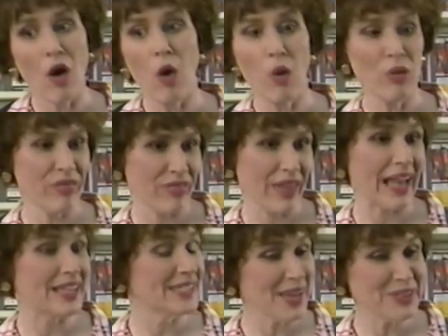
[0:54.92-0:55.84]
you know what? I
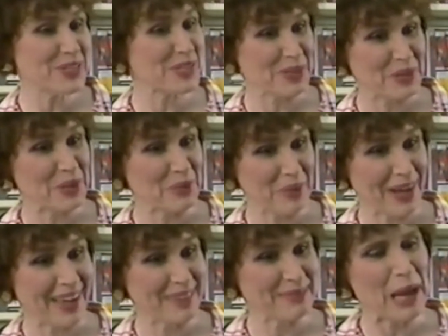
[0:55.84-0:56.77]
don't really care about the movies,
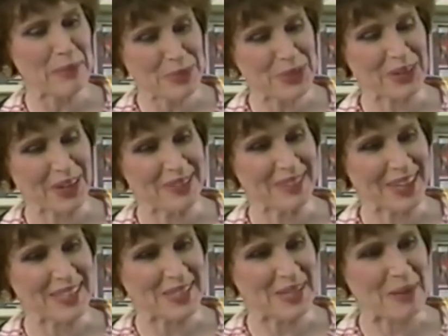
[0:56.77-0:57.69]
like I said. I'm
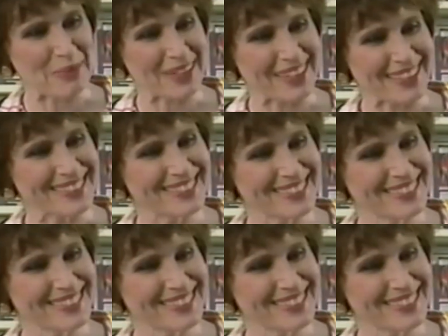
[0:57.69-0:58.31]
good. So